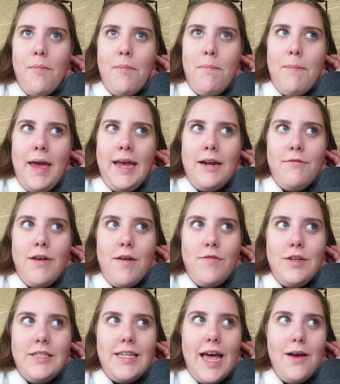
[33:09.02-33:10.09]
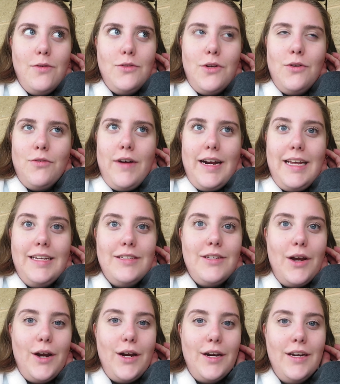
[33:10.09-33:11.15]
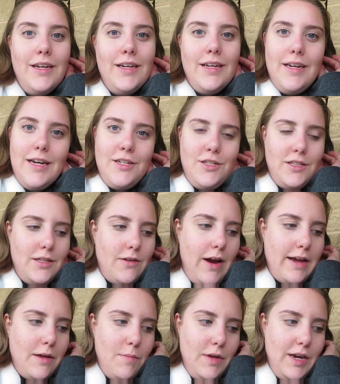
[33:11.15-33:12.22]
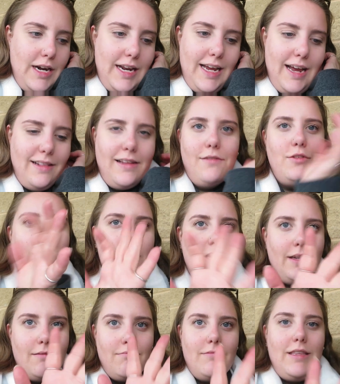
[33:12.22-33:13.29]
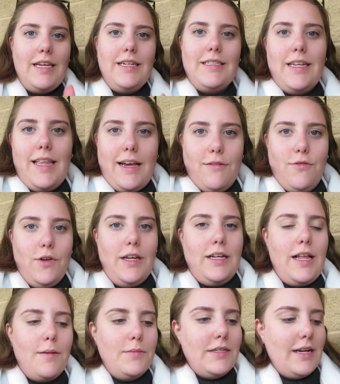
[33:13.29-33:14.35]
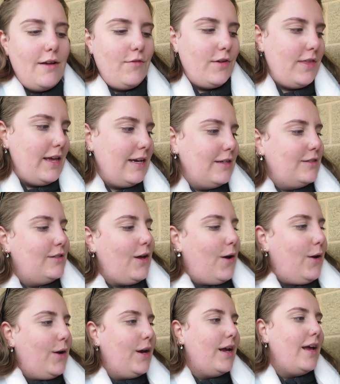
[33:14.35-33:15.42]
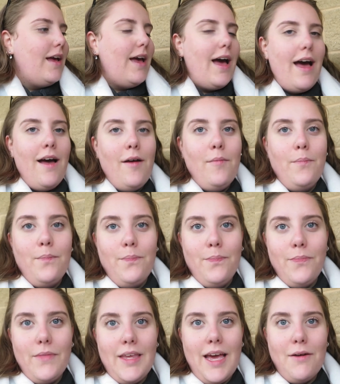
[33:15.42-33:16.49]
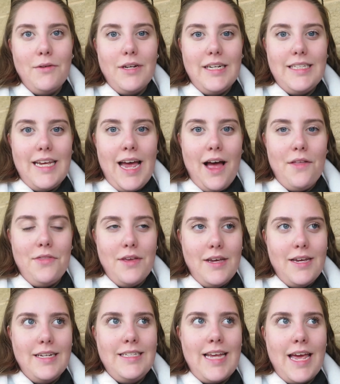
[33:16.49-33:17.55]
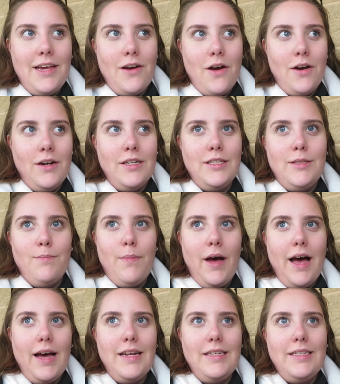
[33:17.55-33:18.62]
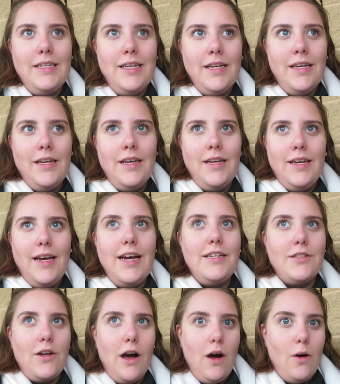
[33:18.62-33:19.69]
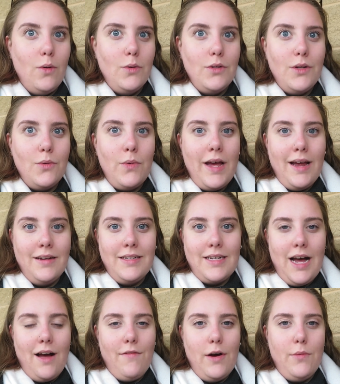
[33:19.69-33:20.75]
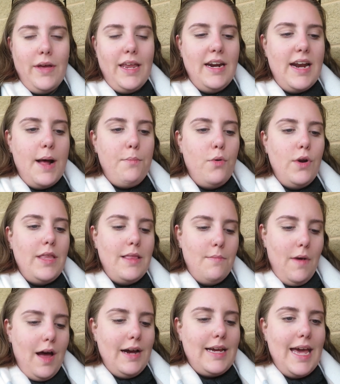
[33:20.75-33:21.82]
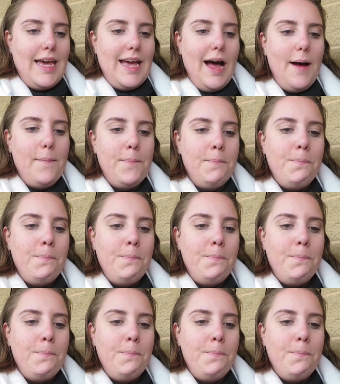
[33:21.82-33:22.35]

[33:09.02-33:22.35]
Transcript: Made a fair few sales already, so it's just a great community. I love doing things at like footy clubs and everything, so yeah, we're gonna see how the day goes. But it's cold, we're undercover. We ended up putting the marquee up